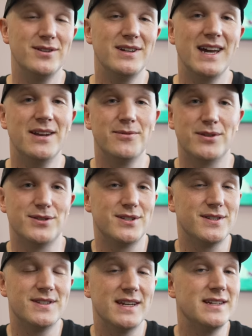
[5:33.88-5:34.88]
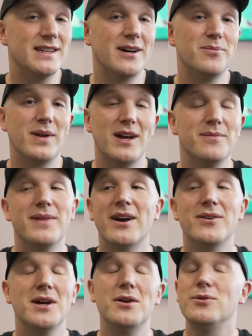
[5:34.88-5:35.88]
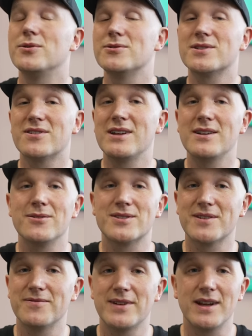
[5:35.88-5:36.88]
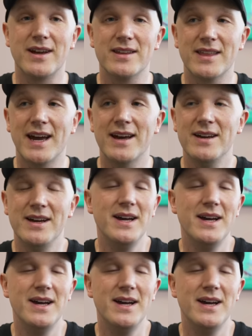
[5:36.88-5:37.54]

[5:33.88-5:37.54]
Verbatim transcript: again when I was just sitting down playing Mario or Sonic or something like that